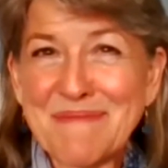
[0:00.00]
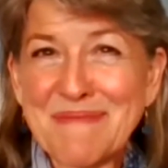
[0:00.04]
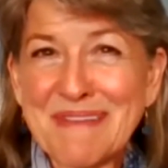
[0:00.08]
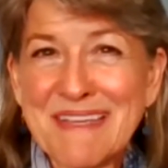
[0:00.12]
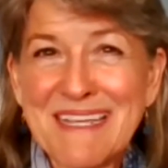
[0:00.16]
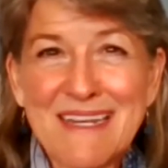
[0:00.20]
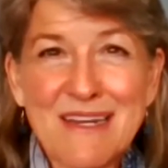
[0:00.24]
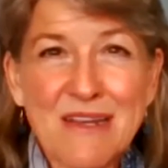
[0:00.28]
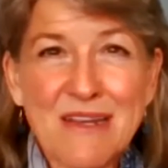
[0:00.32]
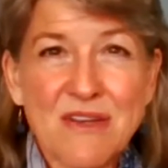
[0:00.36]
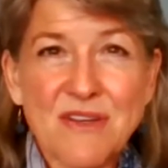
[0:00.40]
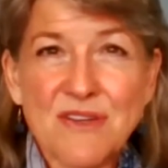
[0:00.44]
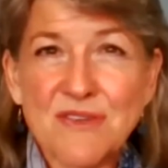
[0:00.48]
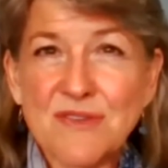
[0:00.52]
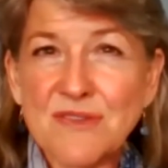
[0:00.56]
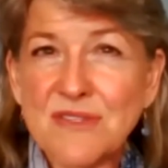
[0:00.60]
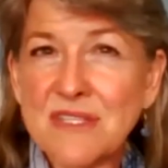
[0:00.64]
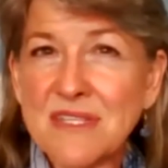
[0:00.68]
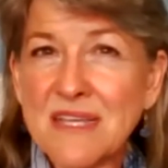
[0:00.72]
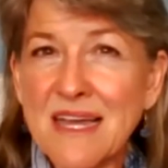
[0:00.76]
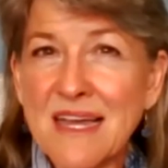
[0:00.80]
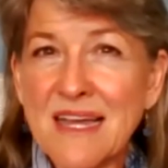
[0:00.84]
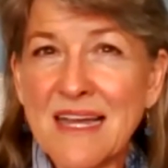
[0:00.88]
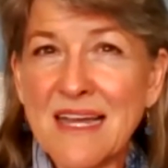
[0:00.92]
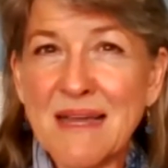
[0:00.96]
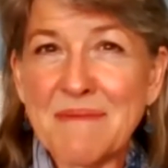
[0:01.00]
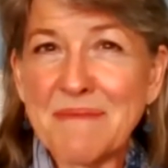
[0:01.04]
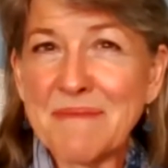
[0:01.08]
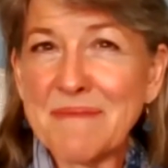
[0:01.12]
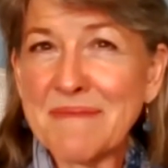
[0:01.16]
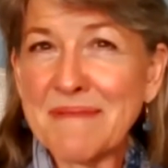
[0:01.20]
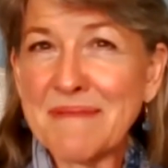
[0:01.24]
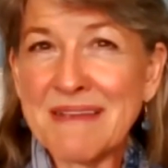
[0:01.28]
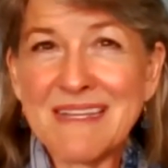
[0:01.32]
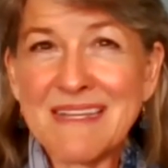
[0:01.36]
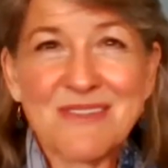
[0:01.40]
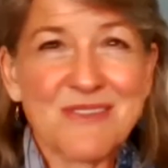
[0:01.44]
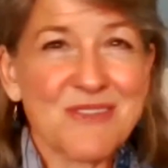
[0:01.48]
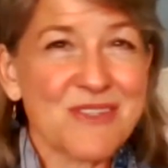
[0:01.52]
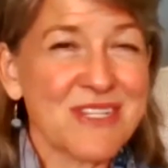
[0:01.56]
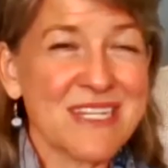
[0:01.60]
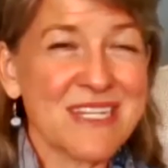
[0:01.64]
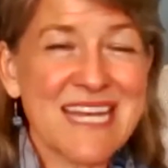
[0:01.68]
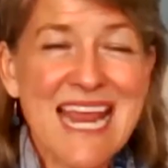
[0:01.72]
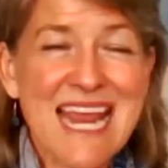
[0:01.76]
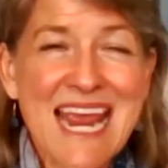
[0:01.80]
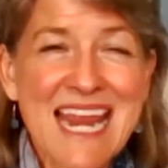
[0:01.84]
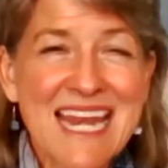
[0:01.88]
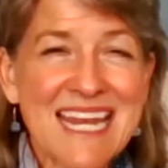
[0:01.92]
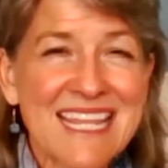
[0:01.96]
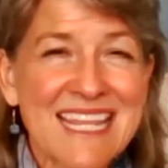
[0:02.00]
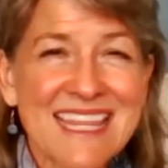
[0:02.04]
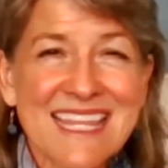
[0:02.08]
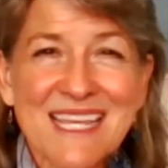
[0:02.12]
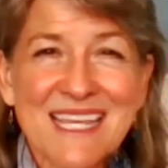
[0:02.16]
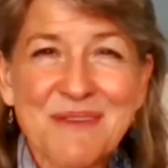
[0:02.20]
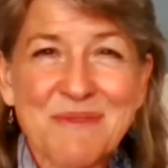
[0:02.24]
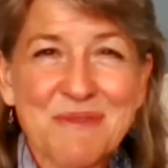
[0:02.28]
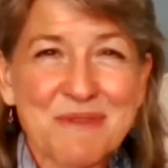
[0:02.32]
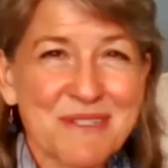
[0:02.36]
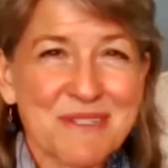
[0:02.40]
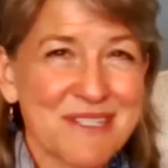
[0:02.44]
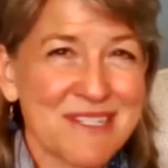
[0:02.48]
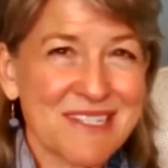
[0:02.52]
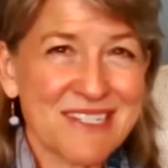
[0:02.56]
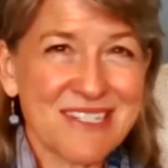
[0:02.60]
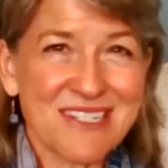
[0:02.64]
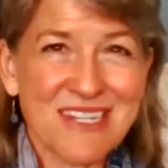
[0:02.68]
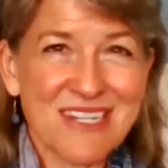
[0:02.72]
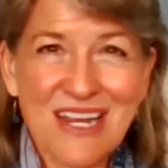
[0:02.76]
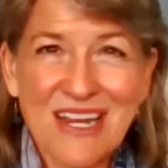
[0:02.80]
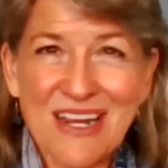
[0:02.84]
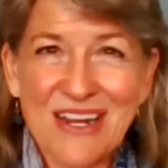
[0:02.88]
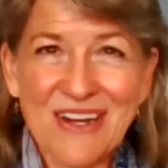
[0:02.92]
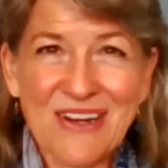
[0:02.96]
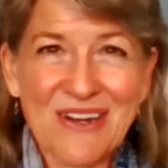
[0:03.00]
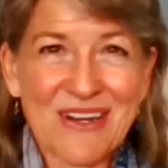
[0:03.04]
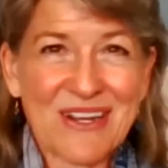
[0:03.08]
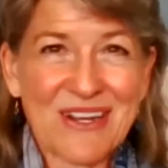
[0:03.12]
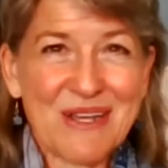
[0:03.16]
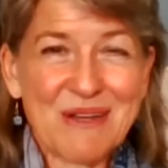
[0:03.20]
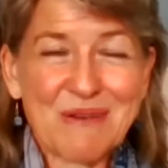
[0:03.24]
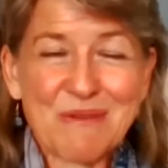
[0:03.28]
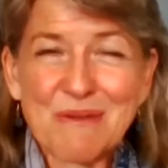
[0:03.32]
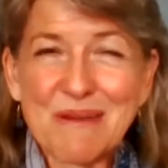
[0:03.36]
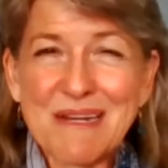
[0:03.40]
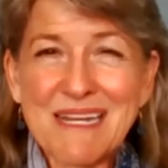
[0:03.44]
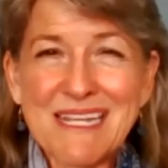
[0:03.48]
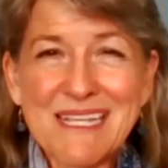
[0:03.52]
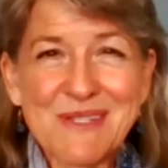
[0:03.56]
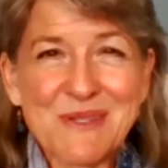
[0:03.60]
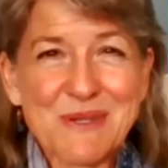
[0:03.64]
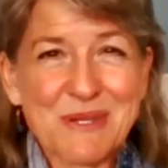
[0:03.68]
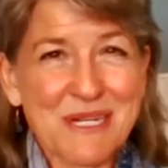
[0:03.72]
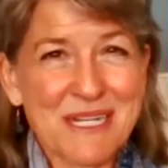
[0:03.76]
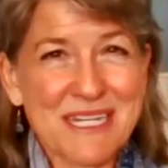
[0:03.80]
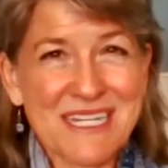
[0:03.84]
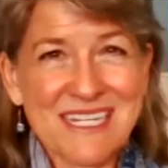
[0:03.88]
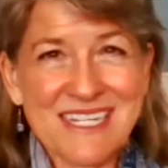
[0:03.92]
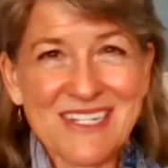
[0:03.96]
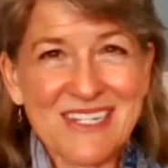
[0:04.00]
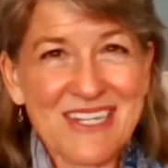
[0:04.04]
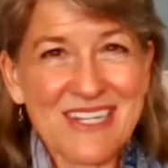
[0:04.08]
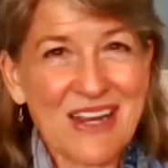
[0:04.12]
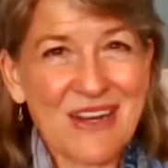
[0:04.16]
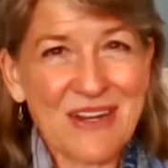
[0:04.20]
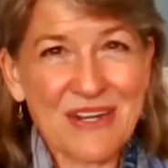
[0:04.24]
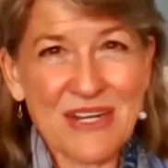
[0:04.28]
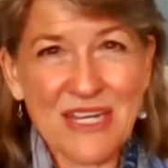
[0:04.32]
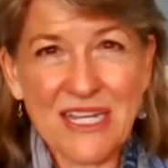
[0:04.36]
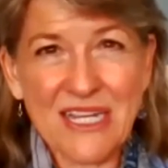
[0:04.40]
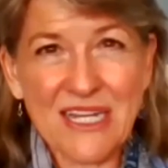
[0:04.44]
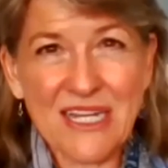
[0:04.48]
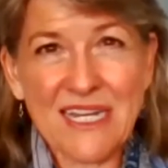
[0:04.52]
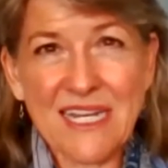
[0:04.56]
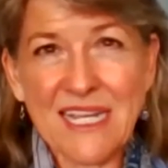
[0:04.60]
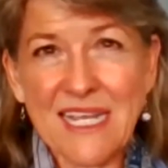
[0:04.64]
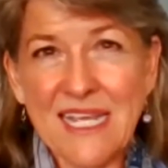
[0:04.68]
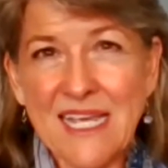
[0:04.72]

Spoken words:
He knows I'm interested in anything he wants to share when he's ready to share it.